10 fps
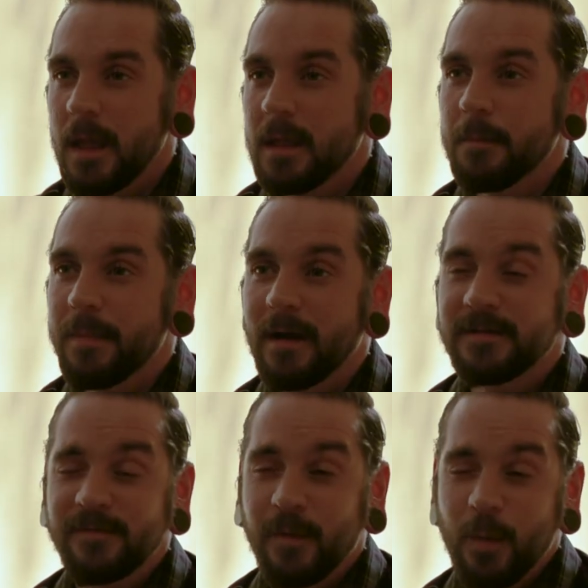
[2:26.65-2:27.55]
In
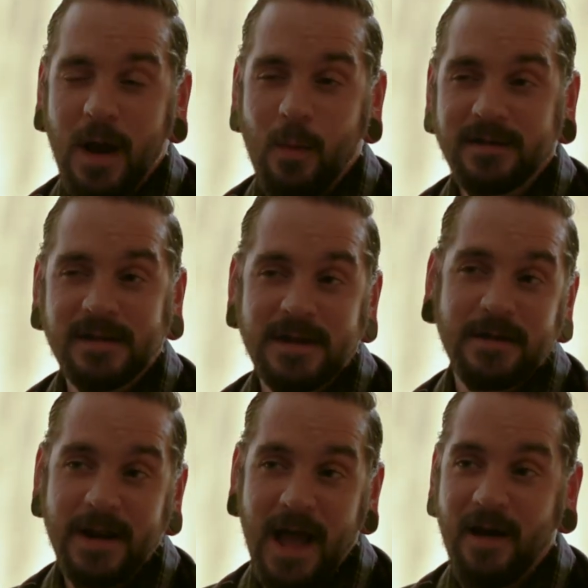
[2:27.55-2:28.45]
comparison from where I was a
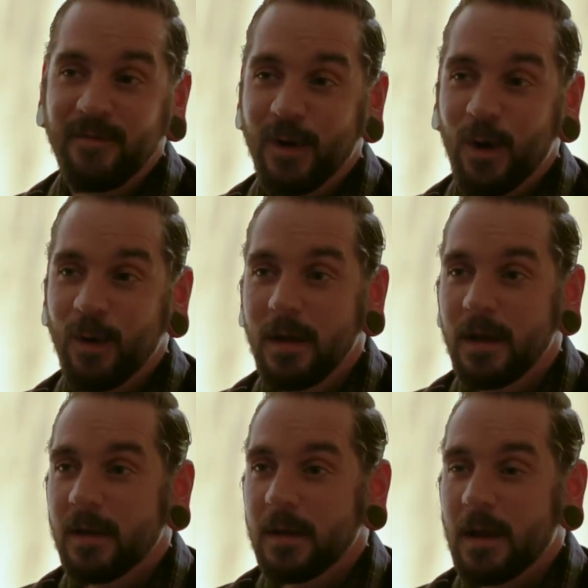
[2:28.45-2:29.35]
year and a half ago,
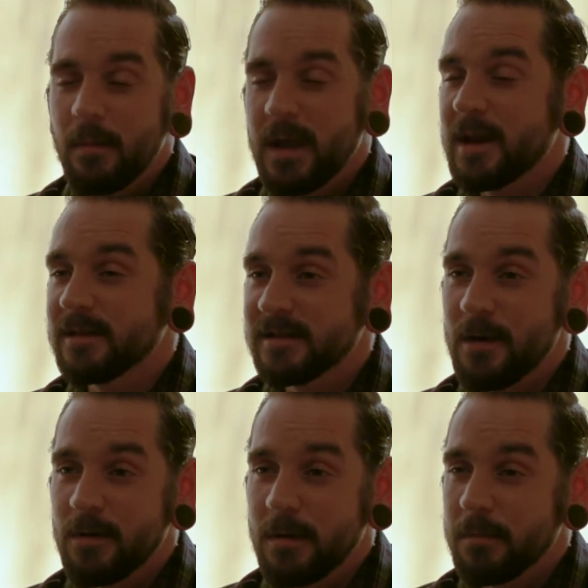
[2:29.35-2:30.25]
coming out of
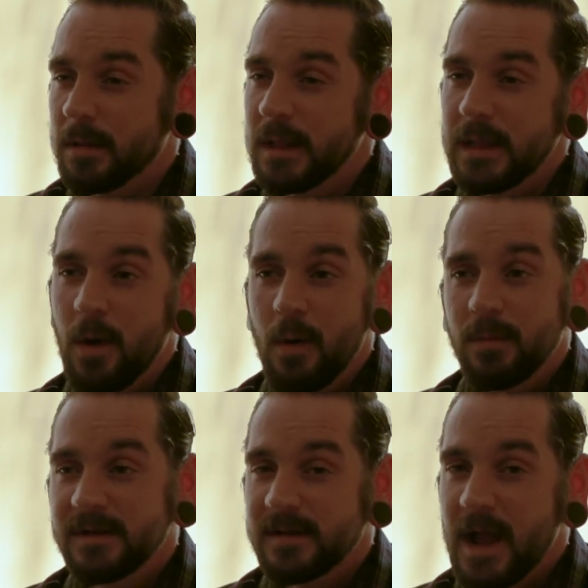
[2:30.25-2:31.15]
jail completely
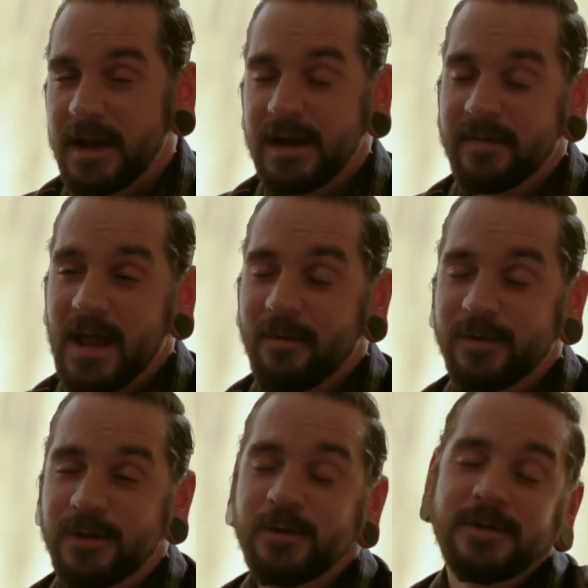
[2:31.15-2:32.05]
homeless, I didn't even have
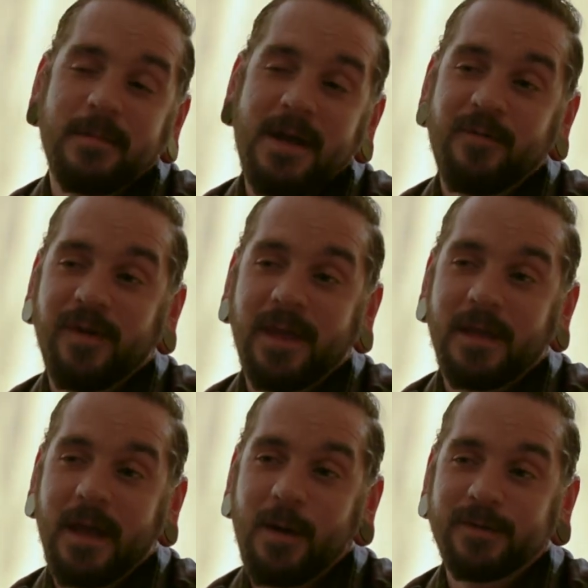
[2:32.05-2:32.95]
shoes on my feet.
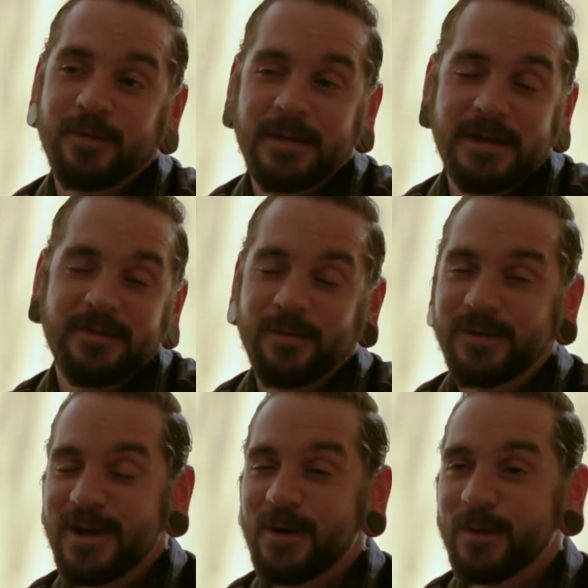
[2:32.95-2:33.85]
I was released from
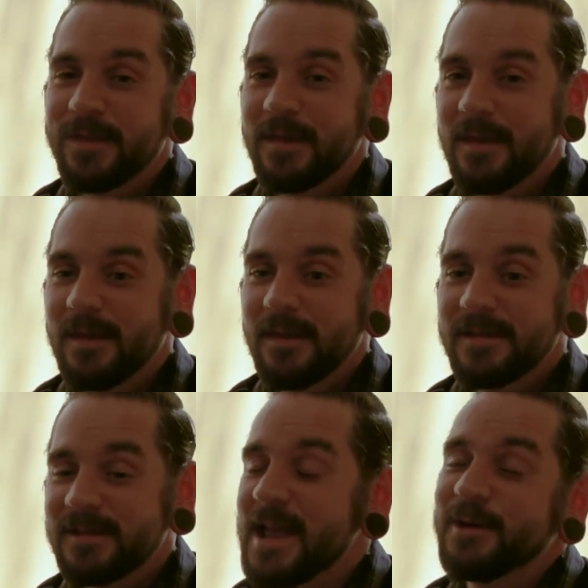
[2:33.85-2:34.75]
jail with
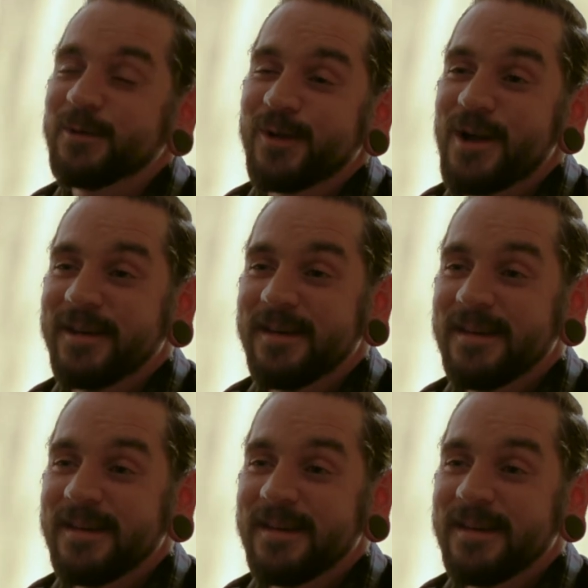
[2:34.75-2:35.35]
sandals on.